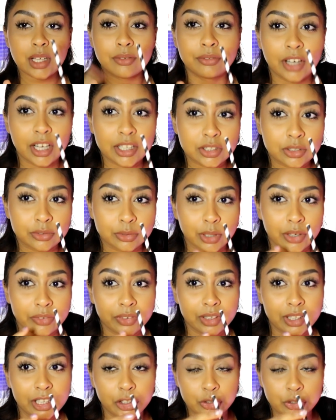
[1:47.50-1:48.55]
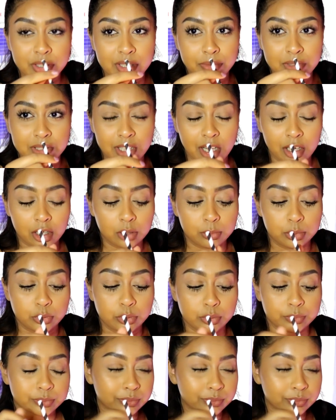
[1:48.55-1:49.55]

First of all, I think they're using recyclable